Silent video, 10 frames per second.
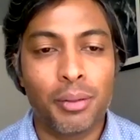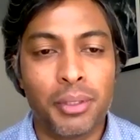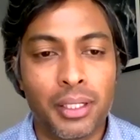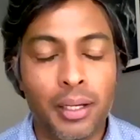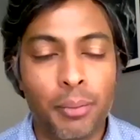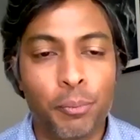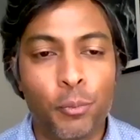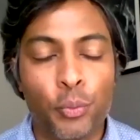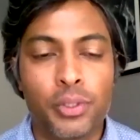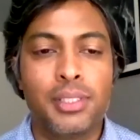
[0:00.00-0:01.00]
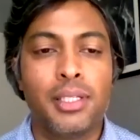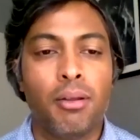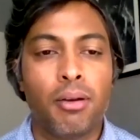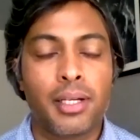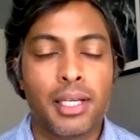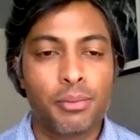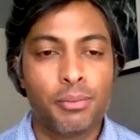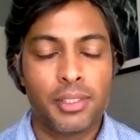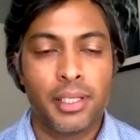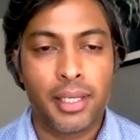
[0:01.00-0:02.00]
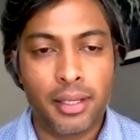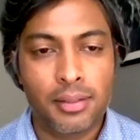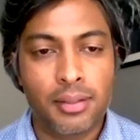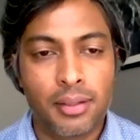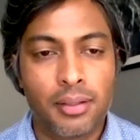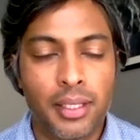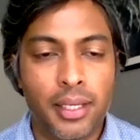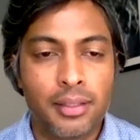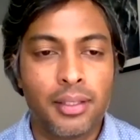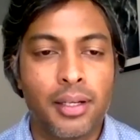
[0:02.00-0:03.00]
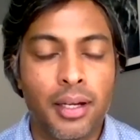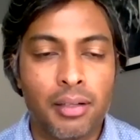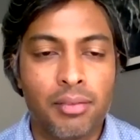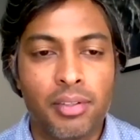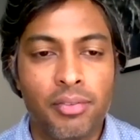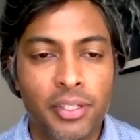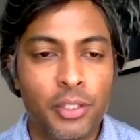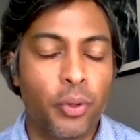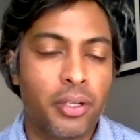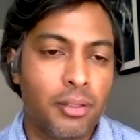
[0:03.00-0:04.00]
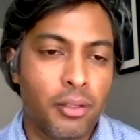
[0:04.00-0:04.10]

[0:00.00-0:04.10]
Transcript: I mean, what we've seen a lot of customers, they get their kind of feet wet